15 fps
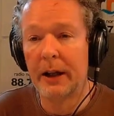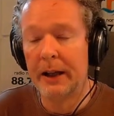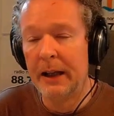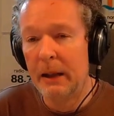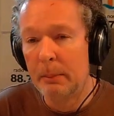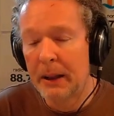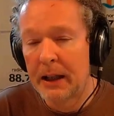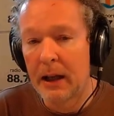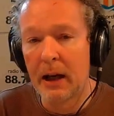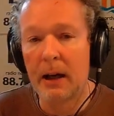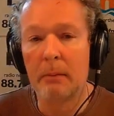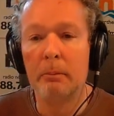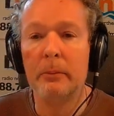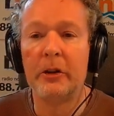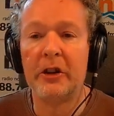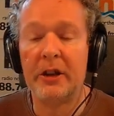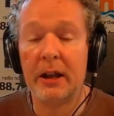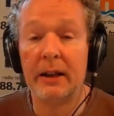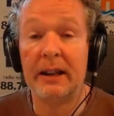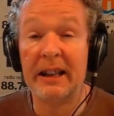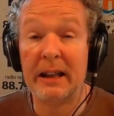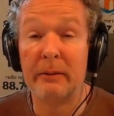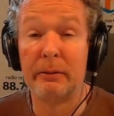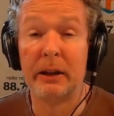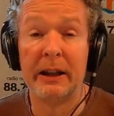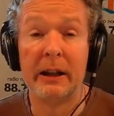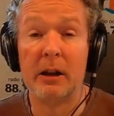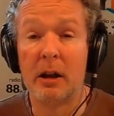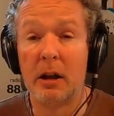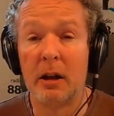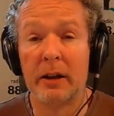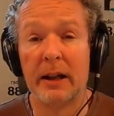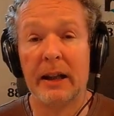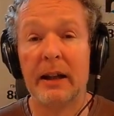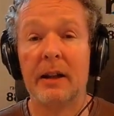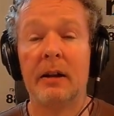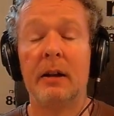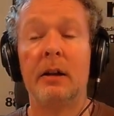And he becomes the devil incarnate.